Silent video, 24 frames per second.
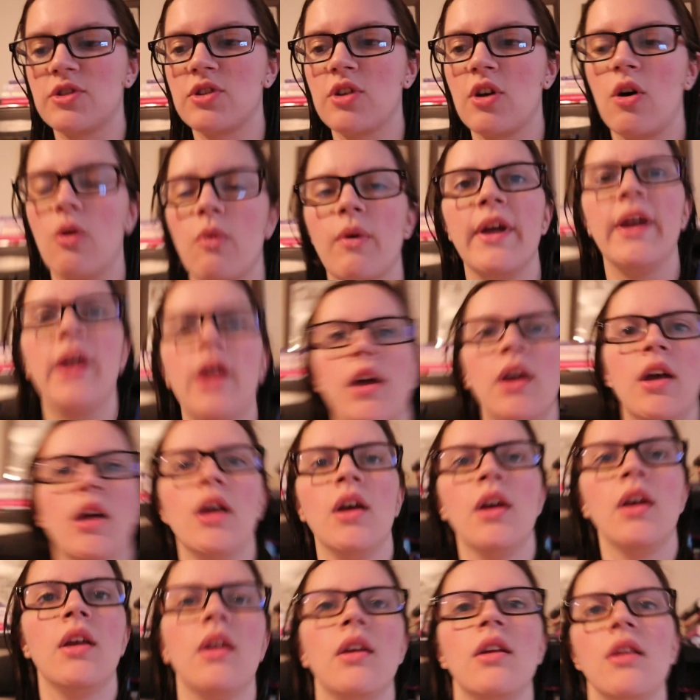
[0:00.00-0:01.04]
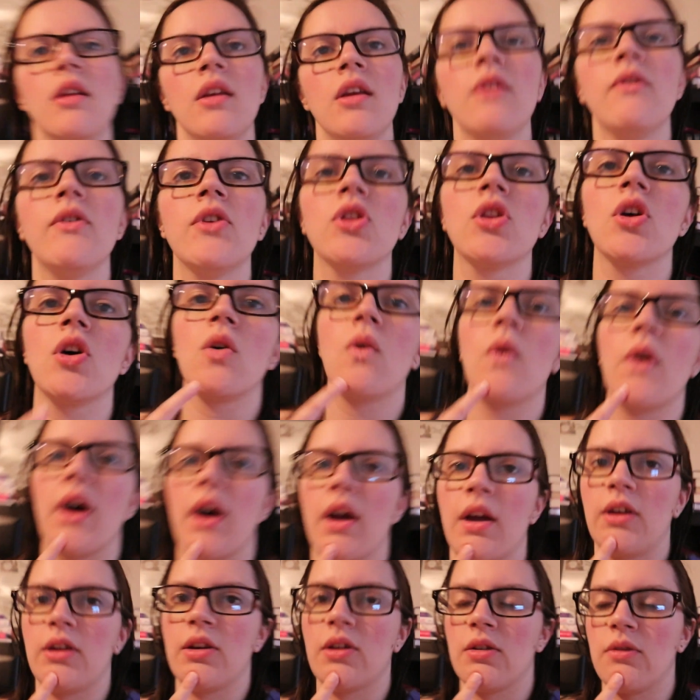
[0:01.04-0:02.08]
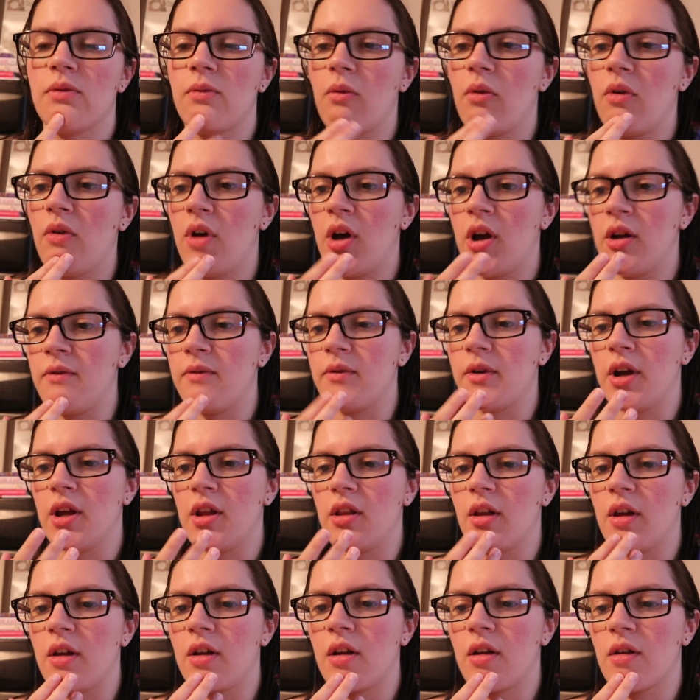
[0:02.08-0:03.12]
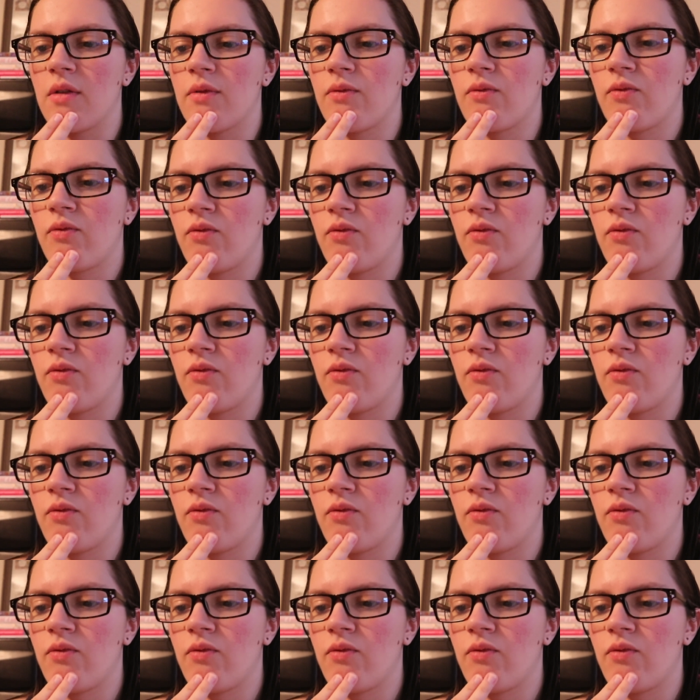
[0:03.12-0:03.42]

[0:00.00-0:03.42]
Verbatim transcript: So even though I am, I've read like a,